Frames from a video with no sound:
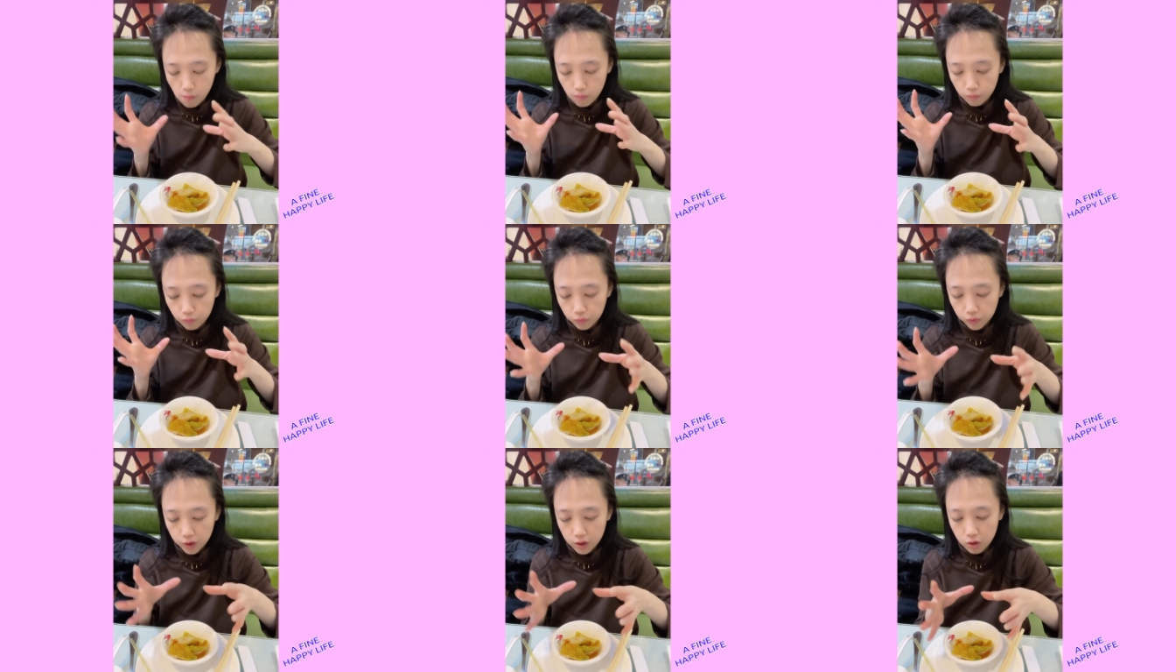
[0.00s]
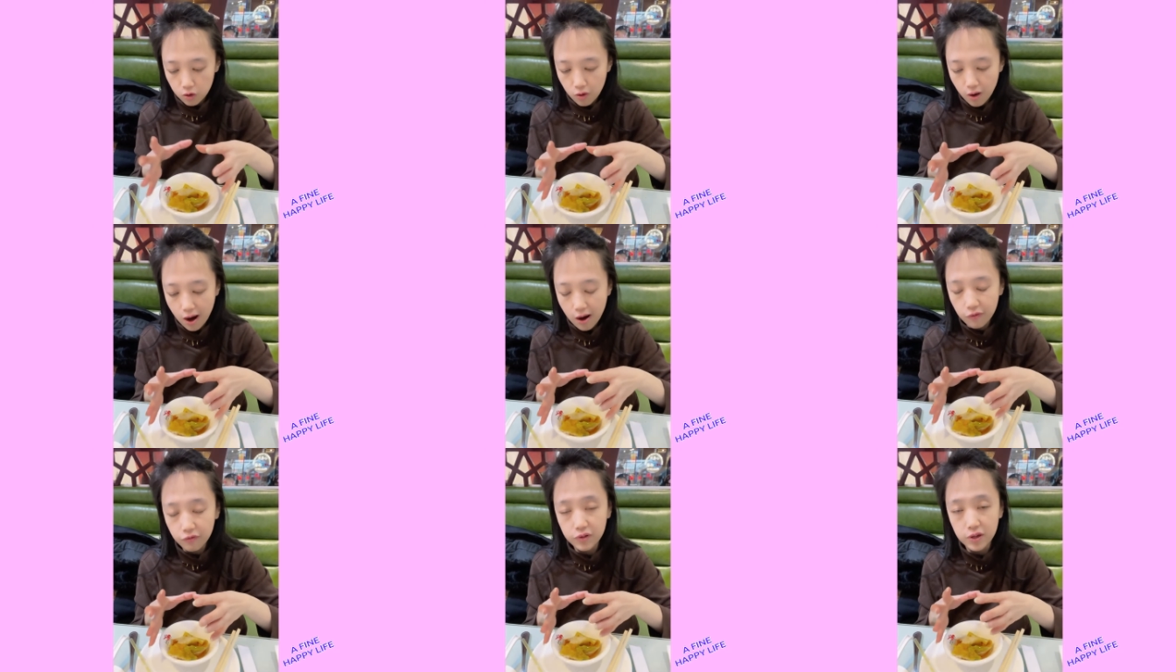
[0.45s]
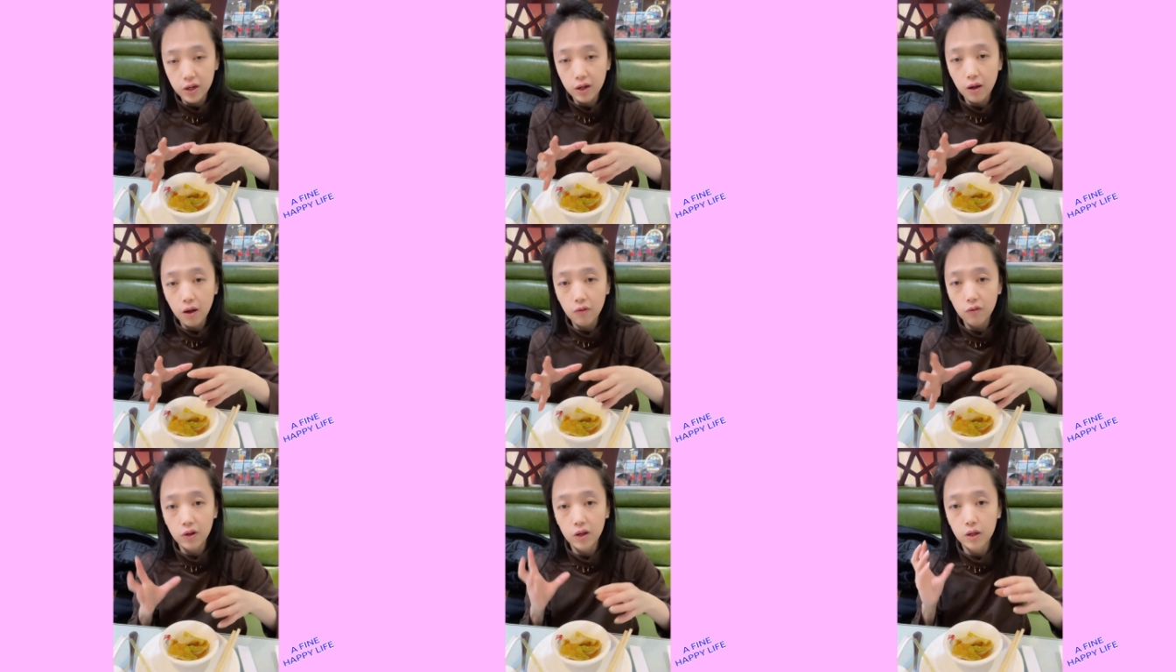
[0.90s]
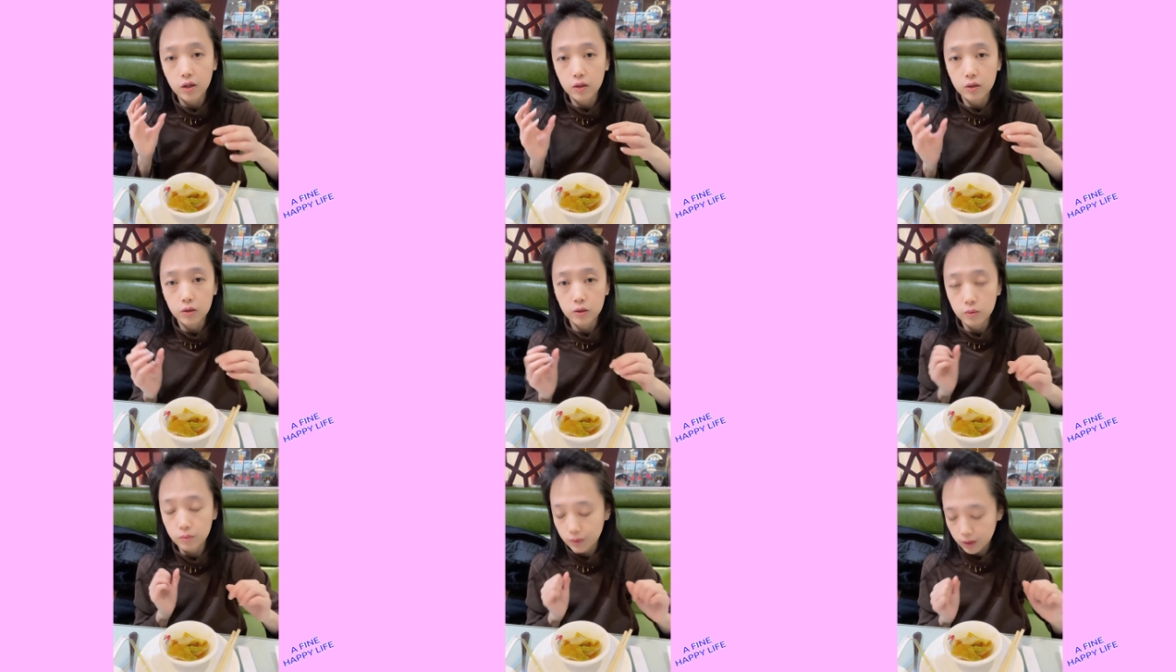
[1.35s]
The crafting of it.
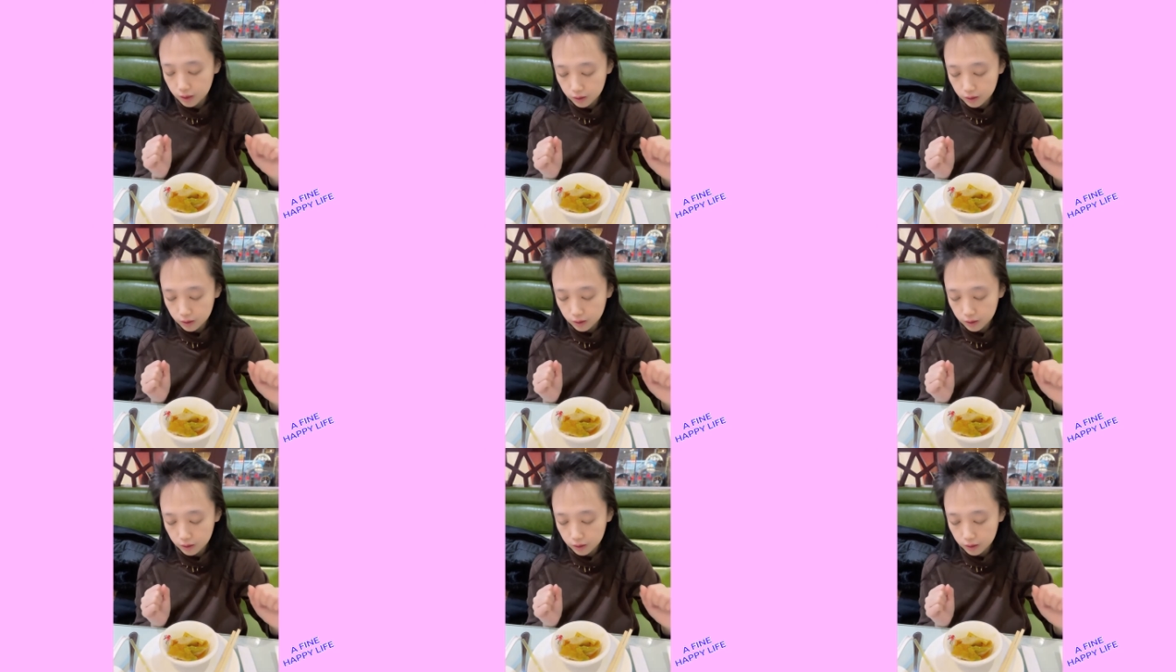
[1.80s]
Oh my